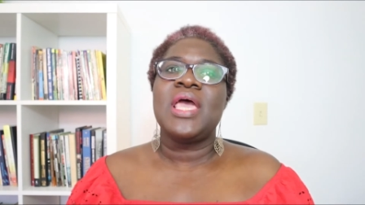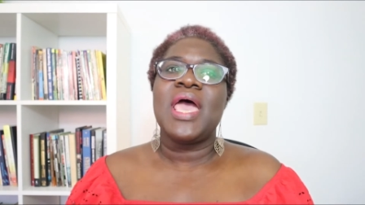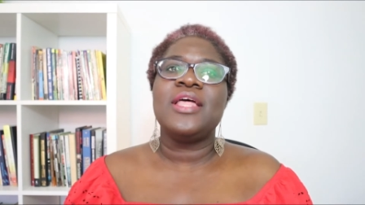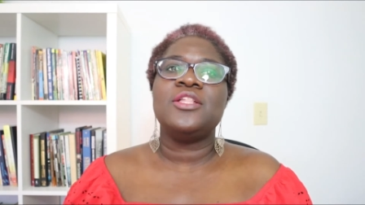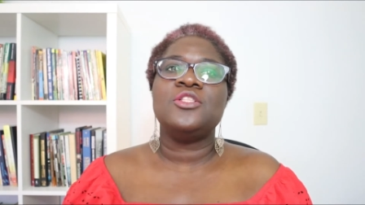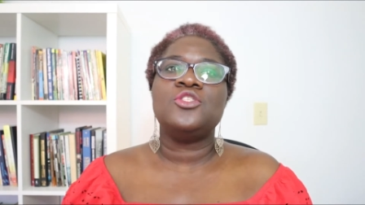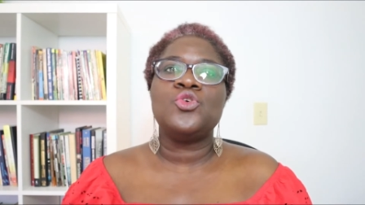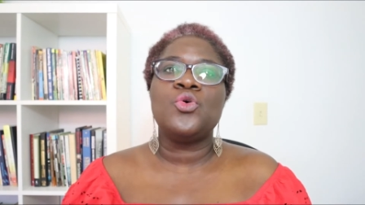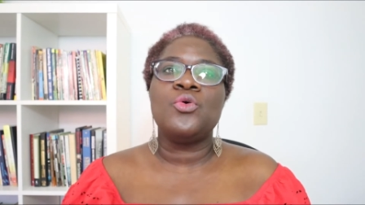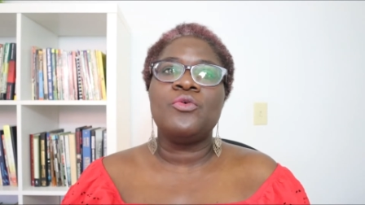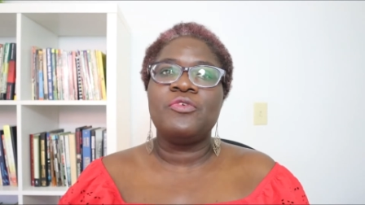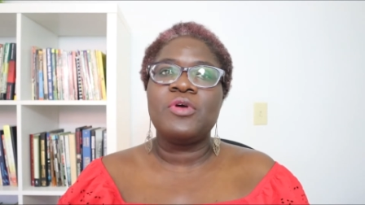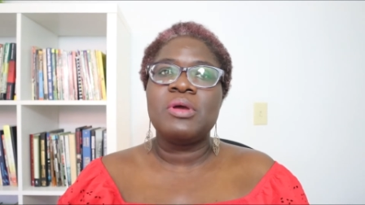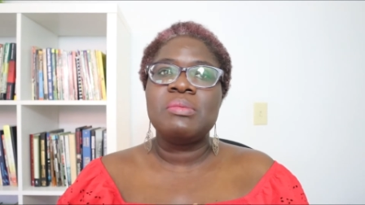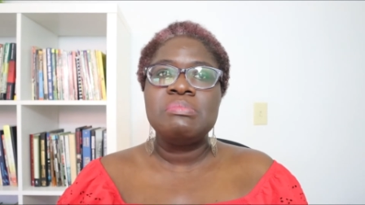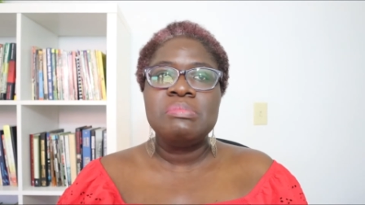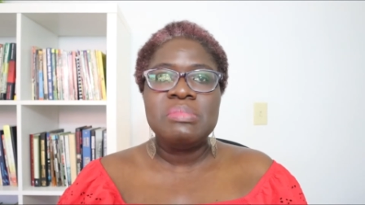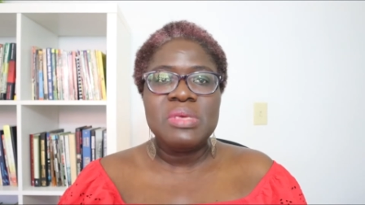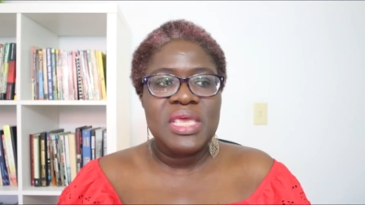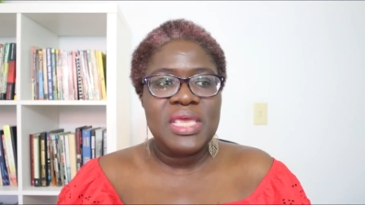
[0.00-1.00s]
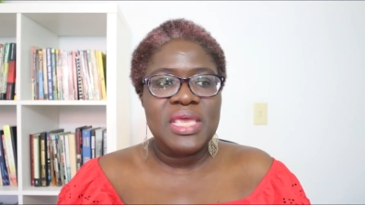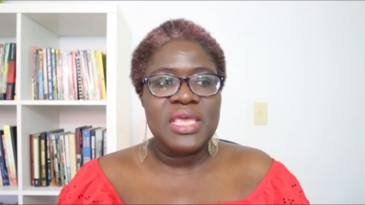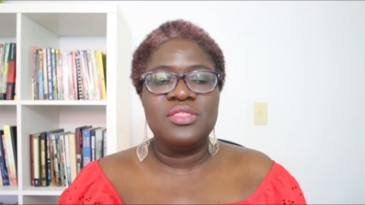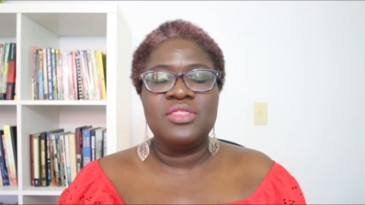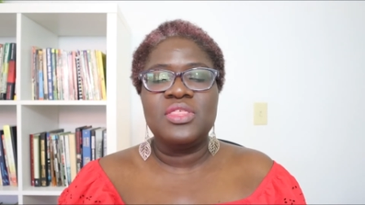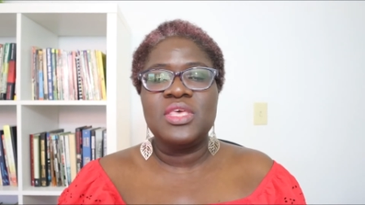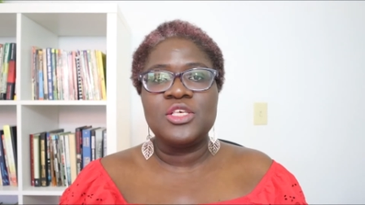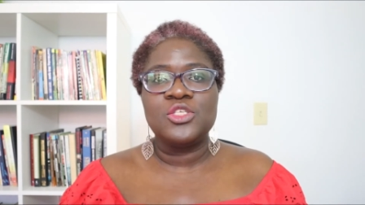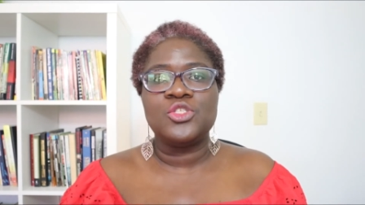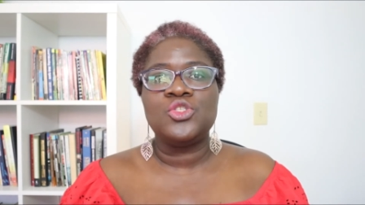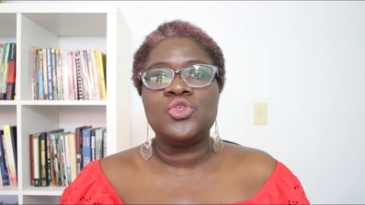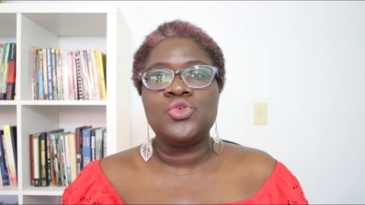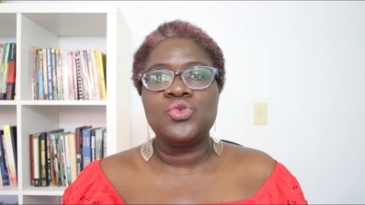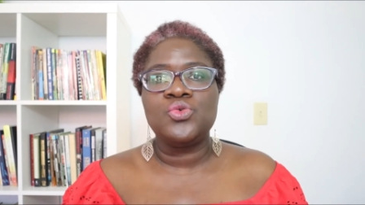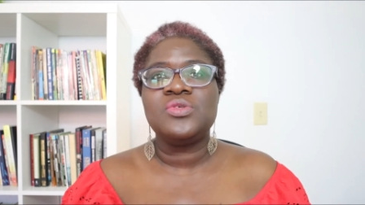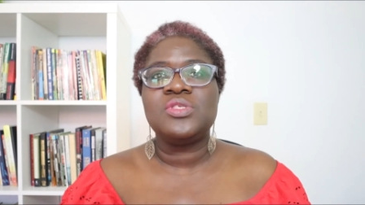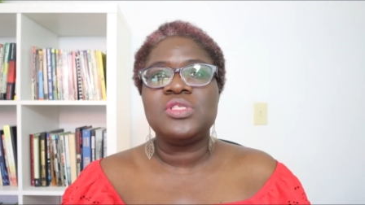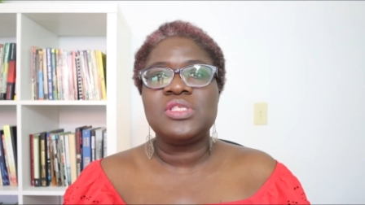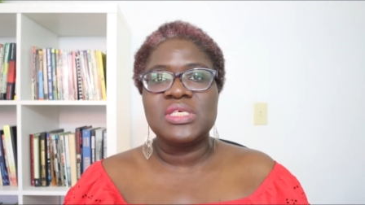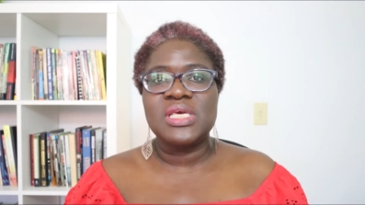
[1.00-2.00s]
And so for me, these
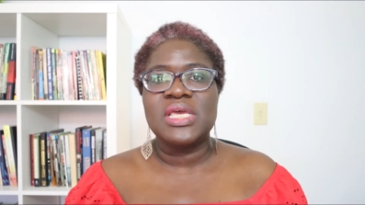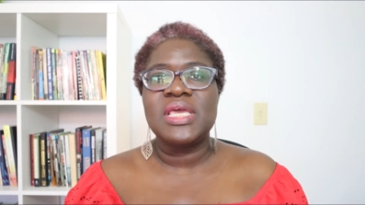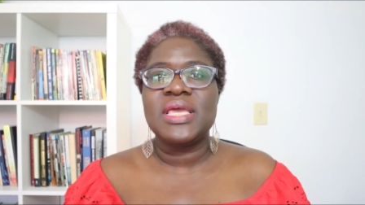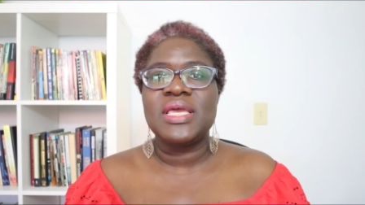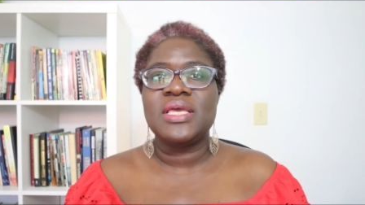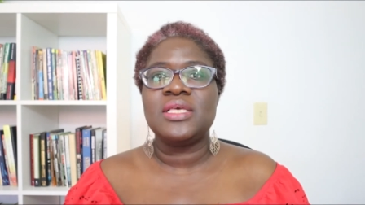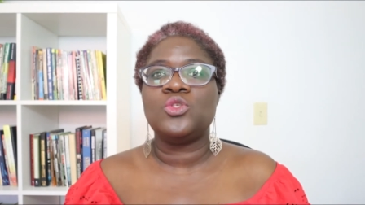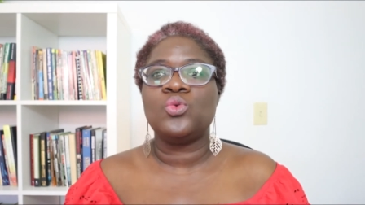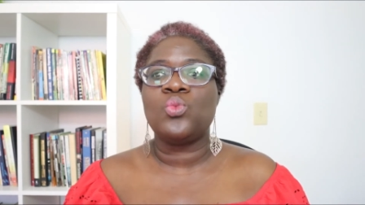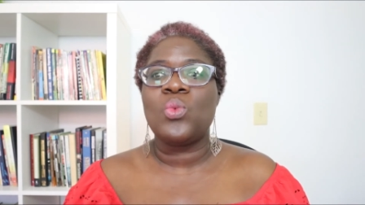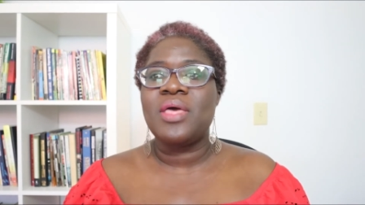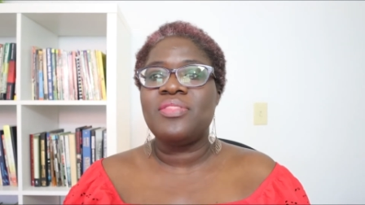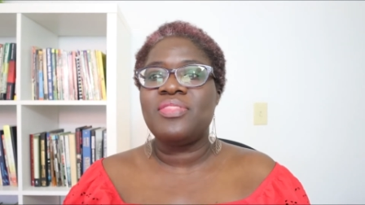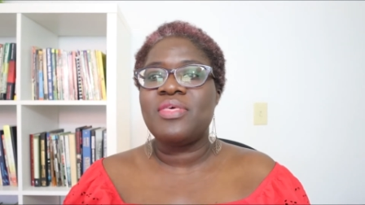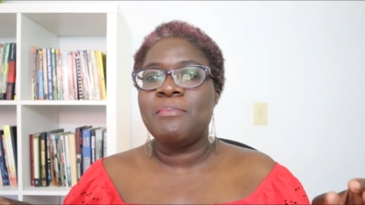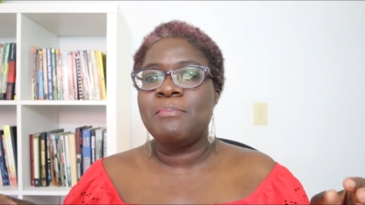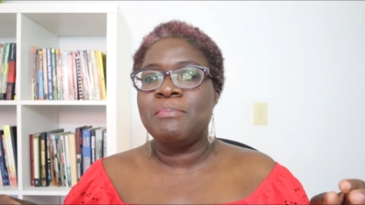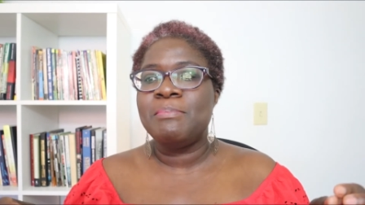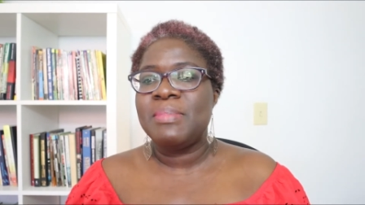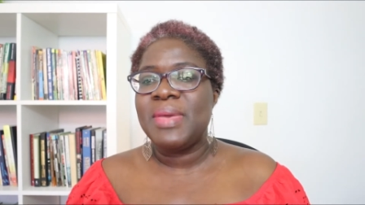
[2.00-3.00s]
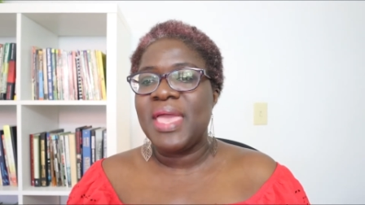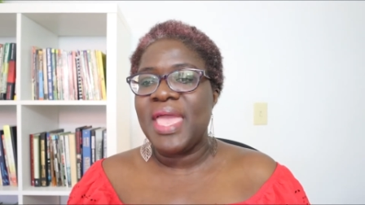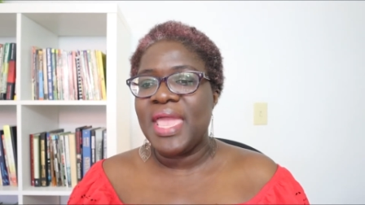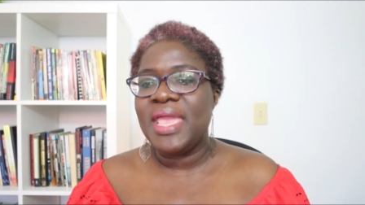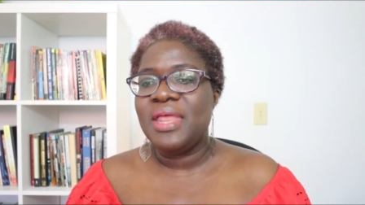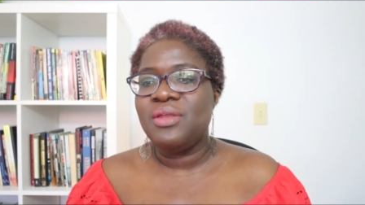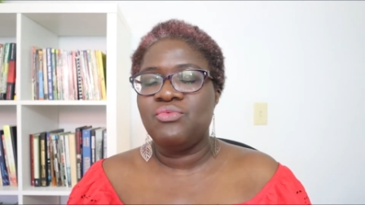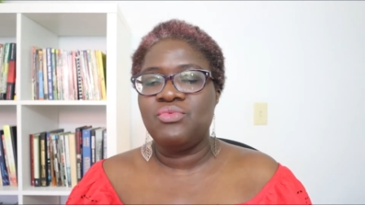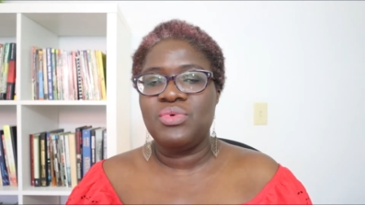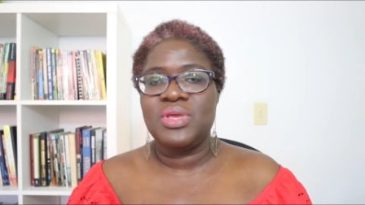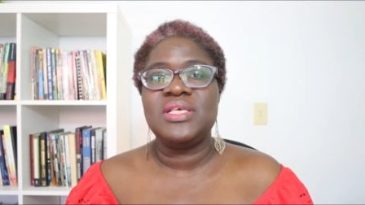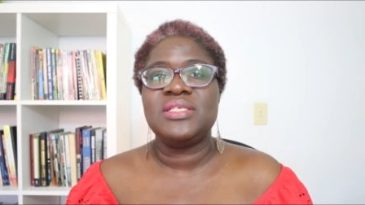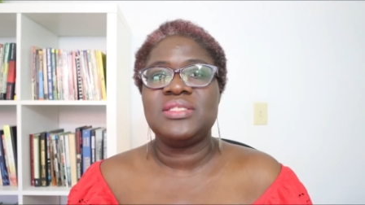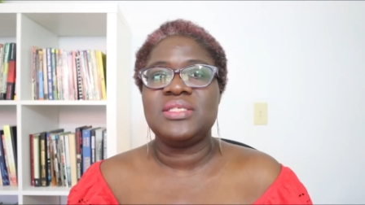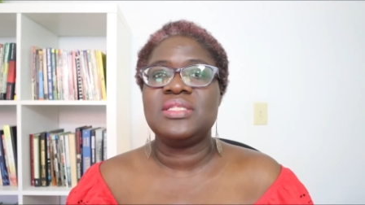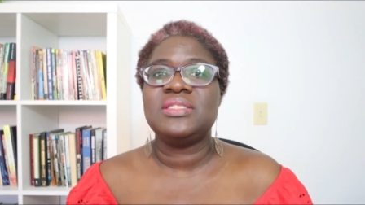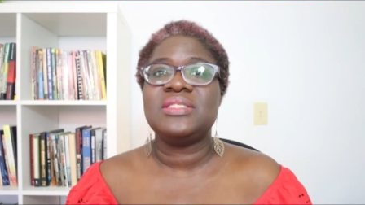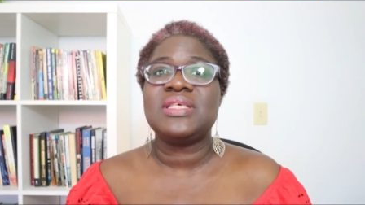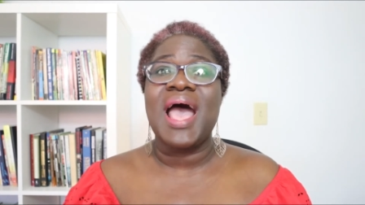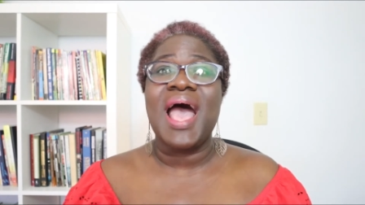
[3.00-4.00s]
two things were the main
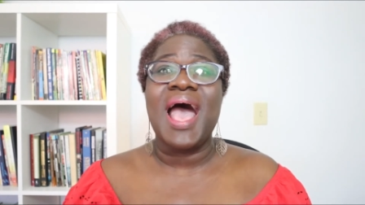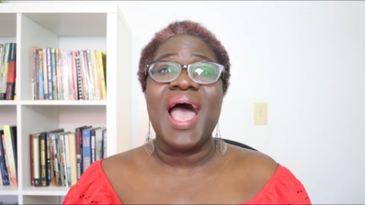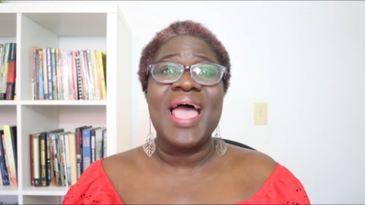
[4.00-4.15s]
reasons